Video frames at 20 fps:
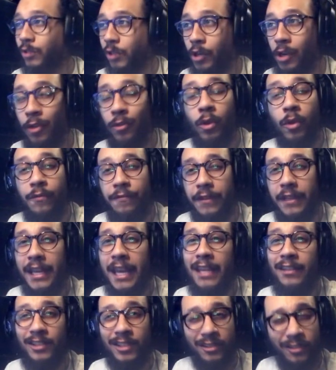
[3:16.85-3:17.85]
Turn on
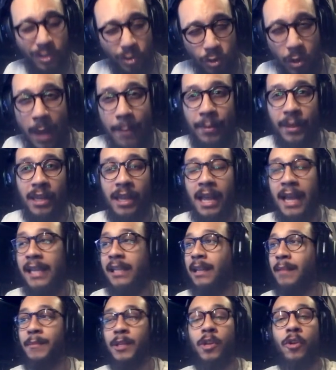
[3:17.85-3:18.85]
notifications. Drop a
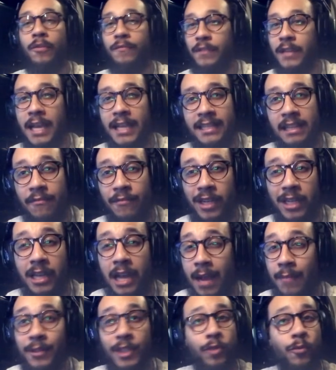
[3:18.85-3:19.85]
like. Let me know if you guys have any
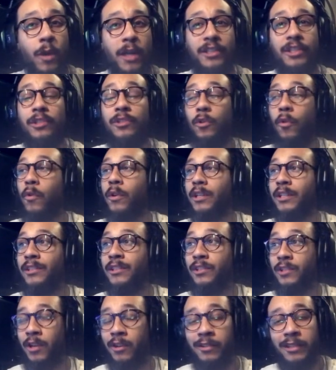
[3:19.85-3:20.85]
comments, questions, or
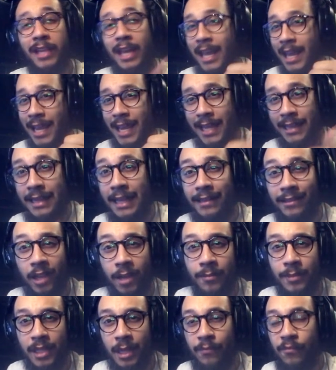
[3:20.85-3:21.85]
concerns. Hit that
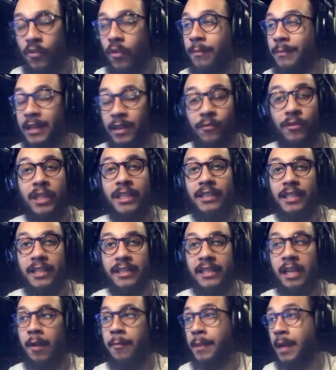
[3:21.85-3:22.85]
thumbs up for me. It really
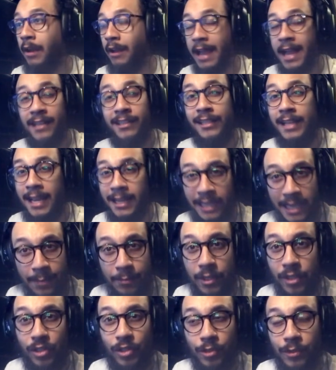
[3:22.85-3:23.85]
does help out. Hashtag
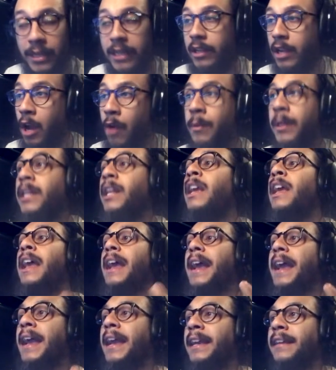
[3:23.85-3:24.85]
keep the streak going.
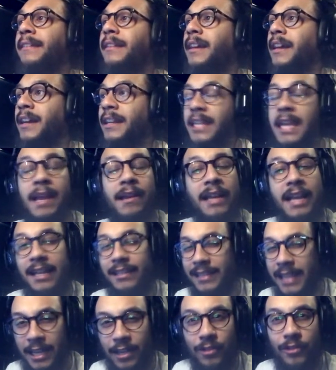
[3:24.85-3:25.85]
And, yeah,
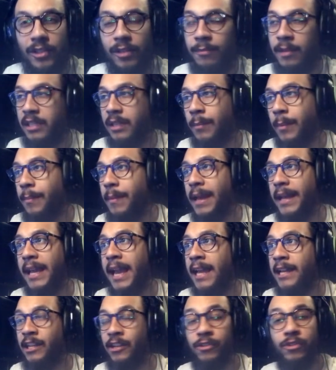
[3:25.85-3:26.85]
guys, thank you so much. I'm back
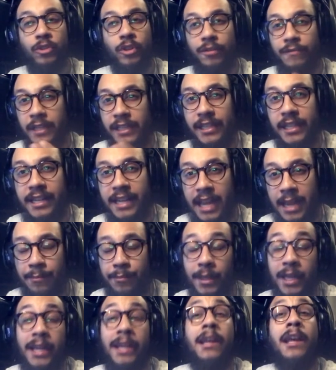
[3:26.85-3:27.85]
out of here. Enjoy the rest of the
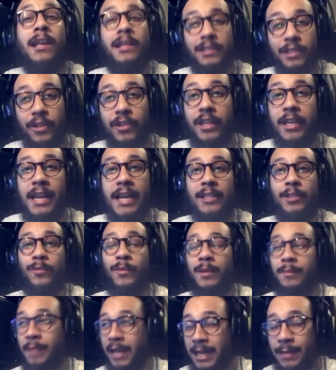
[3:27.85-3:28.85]
gameplay. Till the next
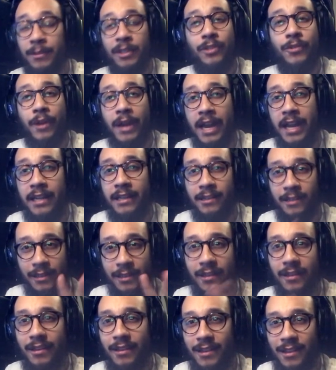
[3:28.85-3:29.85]
one, my name is Gray.
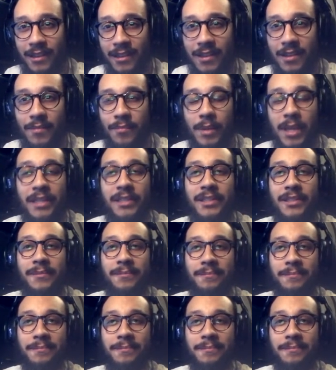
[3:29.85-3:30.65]
Peace.